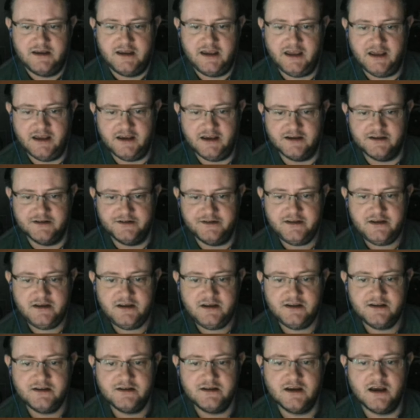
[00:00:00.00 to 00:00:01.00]
And
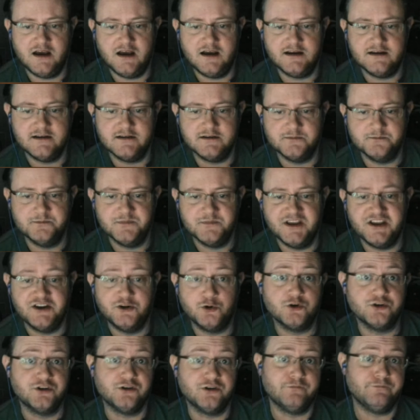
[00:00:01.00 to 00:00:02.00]
in
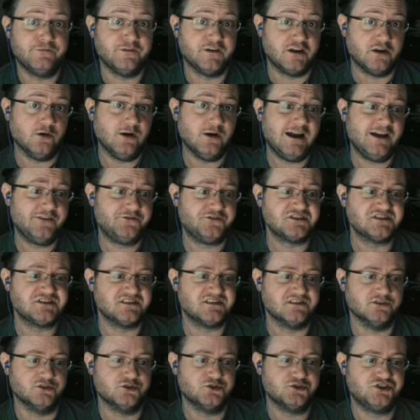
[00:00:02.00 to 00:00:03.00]
order to figure out the
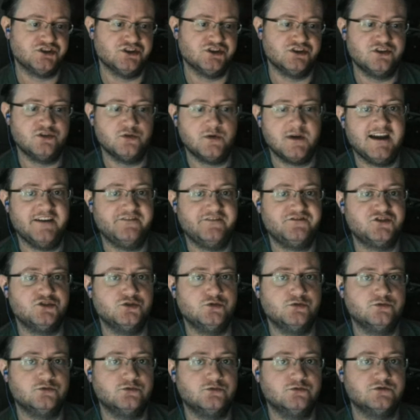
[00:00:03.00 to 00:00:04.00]
solution, you have
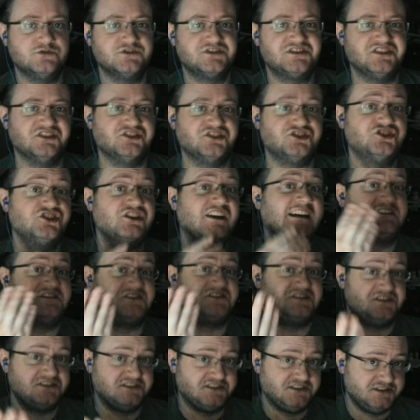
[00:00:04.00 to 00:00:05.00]
to
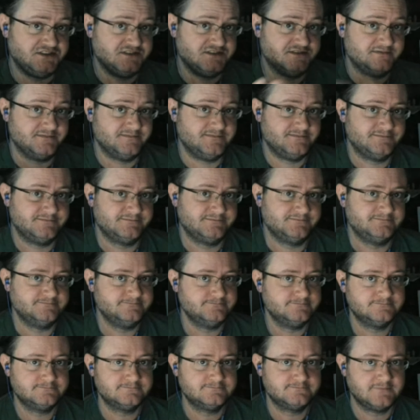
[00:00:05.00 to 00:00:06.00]
suggest.
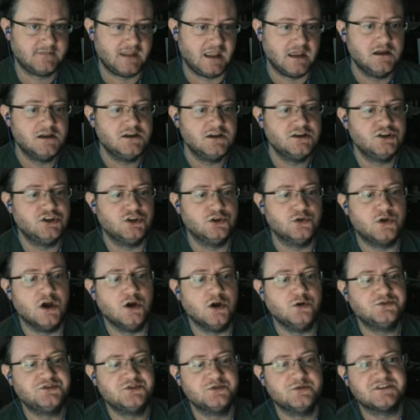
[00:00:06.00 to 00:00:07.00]
You
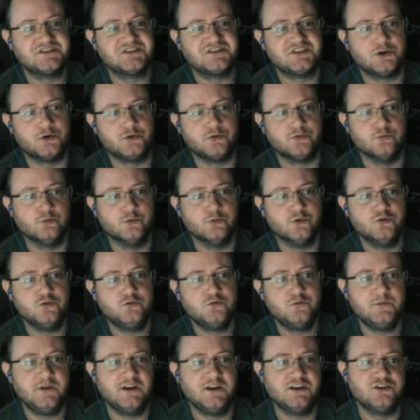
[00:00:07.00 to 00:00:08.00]
go to a certain
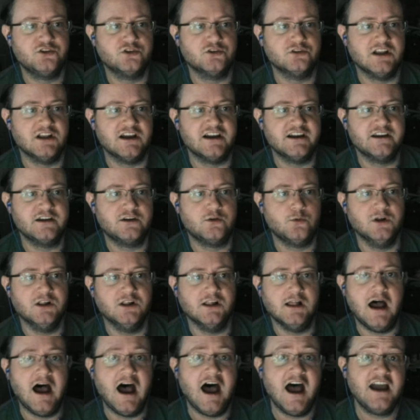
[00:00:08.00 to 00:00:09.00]
room and you're like,
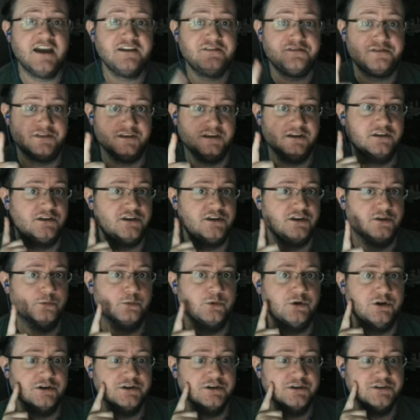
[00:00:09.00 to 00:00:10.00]
well, I think it
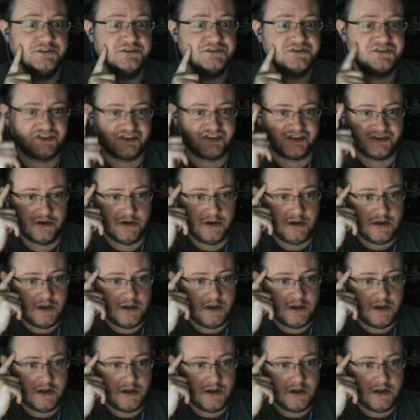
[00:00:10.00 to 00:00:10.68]
was